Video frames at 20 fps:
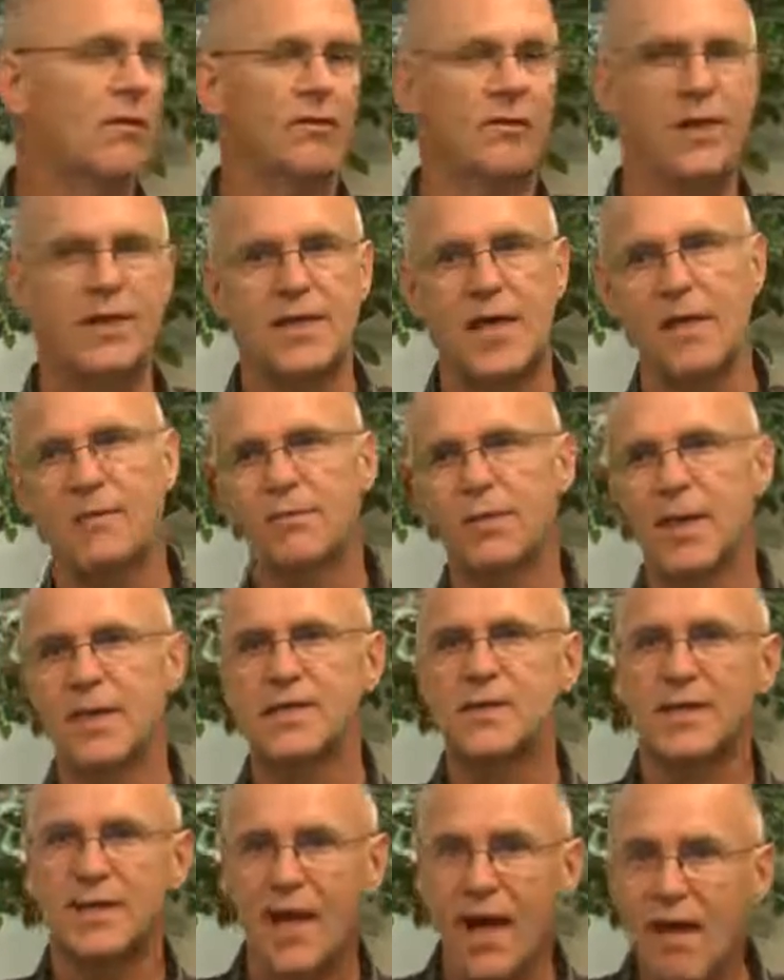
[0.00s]
They take
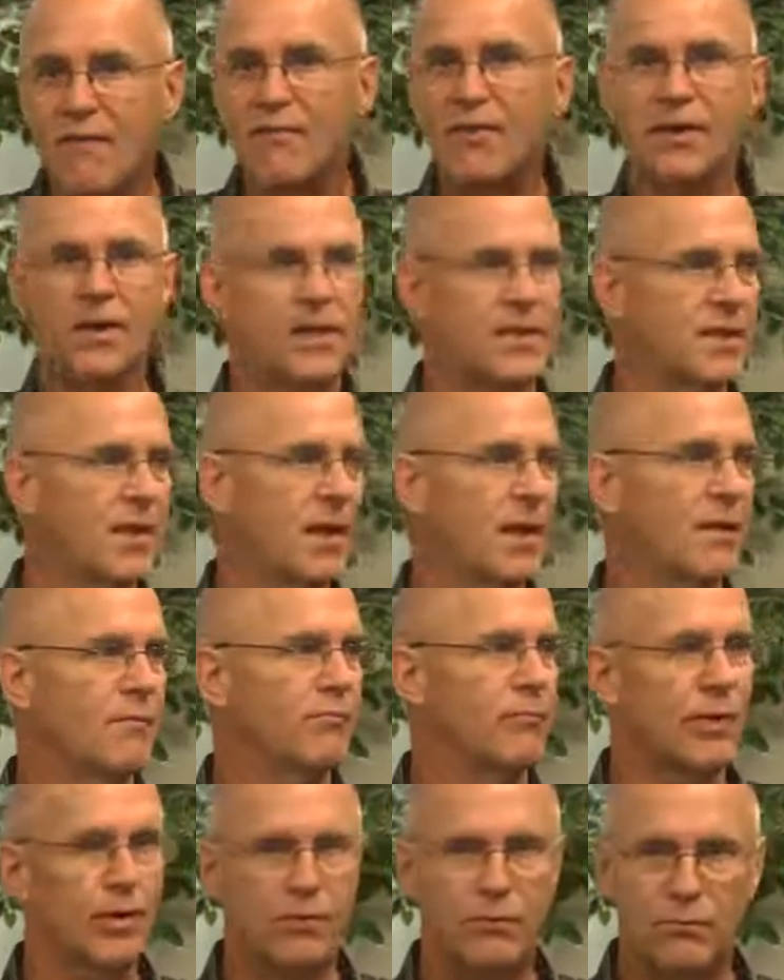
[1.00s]
place in heavenly
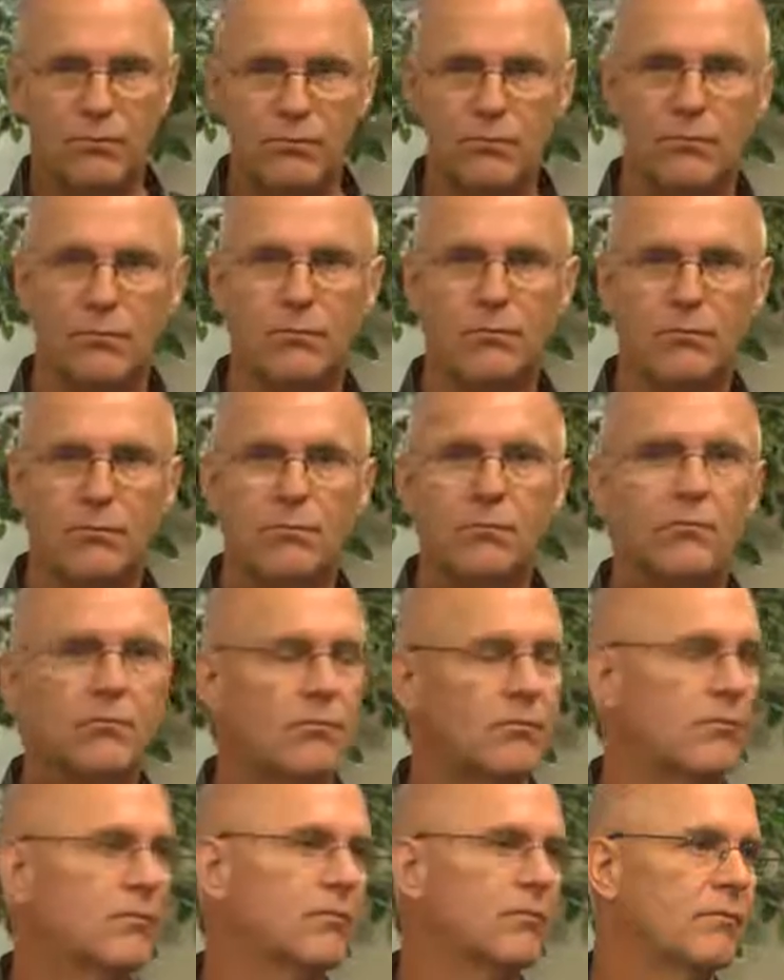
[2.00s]
time, boom.
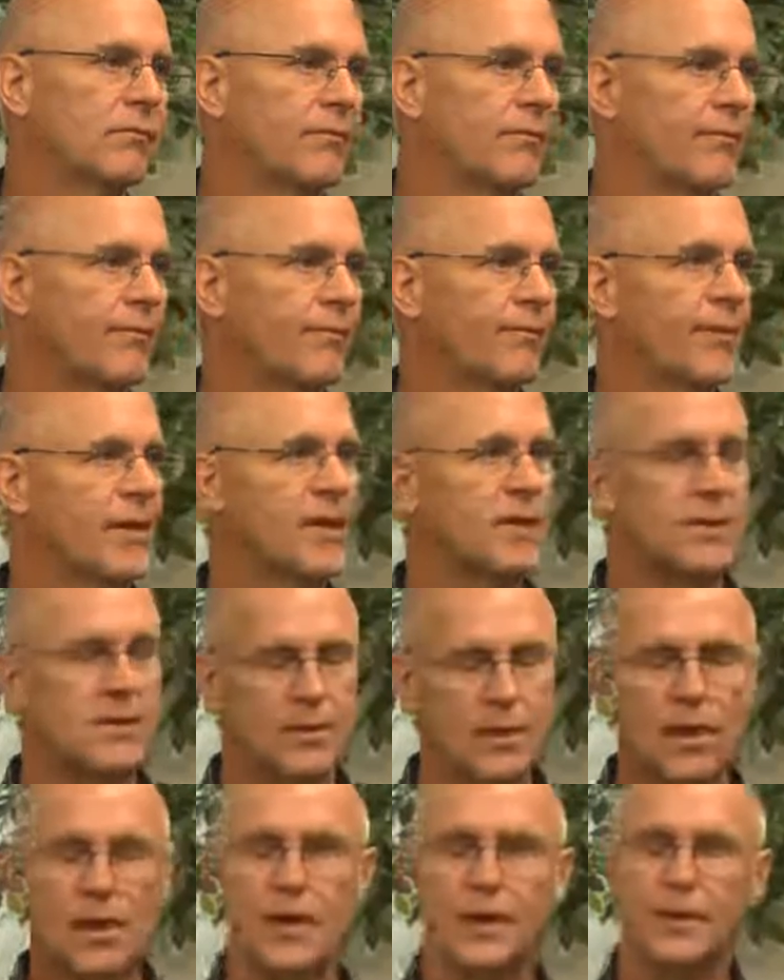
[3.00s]
It's
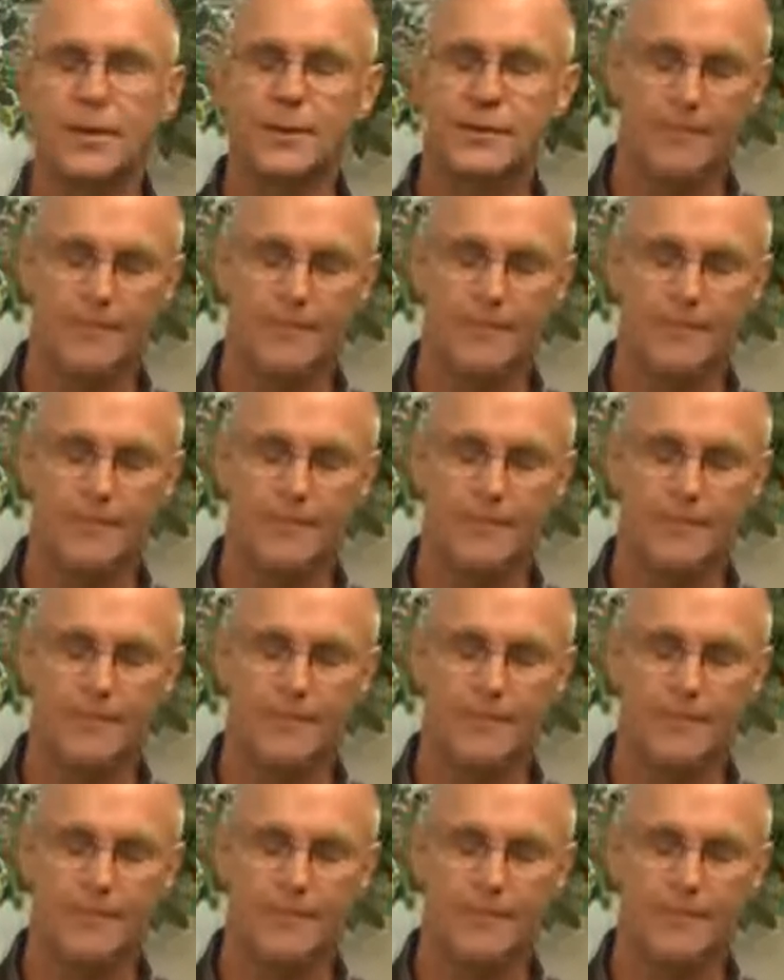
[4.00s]
done.